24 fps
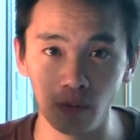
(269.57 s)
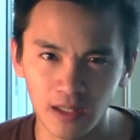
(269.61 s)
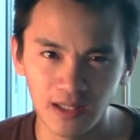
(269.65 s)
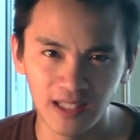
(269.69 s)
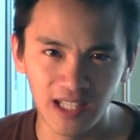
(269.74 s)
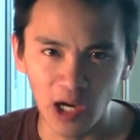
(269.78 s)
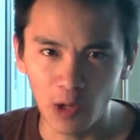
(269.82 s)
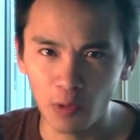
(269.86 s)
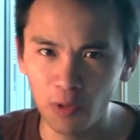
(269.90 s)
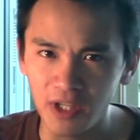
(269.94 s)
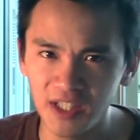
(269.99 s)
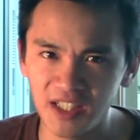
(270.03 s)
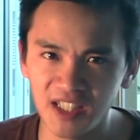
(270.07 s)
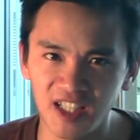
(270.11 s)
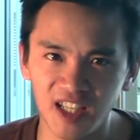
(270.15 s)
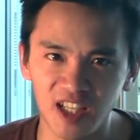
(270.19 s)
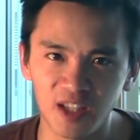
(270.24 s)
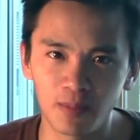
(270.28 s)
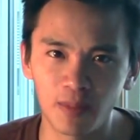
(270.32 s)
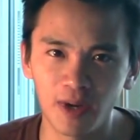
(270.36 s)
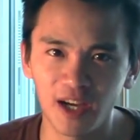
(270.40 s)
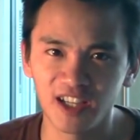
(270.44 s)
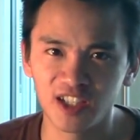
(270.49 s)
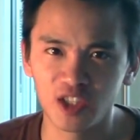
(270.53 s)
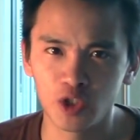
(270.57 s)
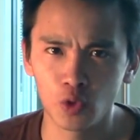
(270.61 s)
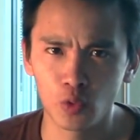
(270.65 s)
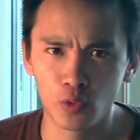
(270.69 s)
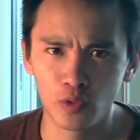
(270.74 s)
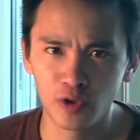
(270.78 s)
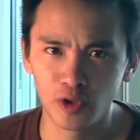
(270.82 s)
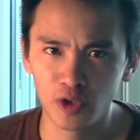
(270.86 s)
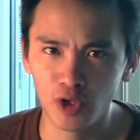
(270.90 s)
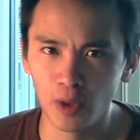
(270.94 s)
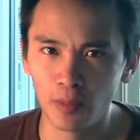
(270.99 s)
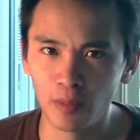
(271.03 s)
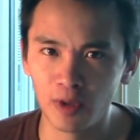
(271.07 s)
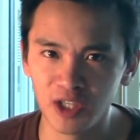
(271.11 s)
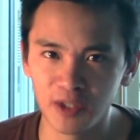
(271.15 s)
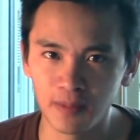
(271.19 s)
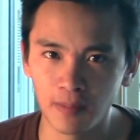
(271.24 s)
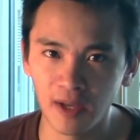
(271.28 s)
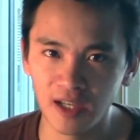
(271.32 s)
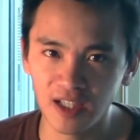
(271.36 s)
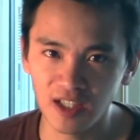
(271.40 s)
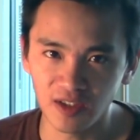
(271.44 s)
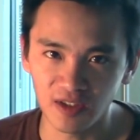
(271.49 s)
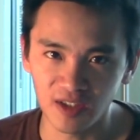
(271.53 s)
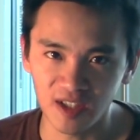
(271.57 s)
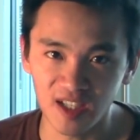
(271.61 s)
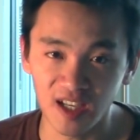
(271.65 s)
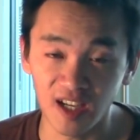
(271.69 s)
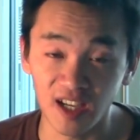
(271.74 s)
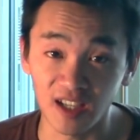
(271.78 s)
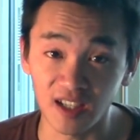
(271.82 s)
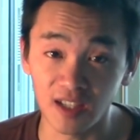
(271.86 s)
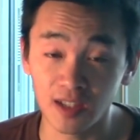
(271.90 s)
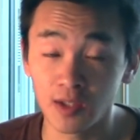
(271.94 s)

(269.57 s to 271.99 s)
Now let's get back to the double spending attack.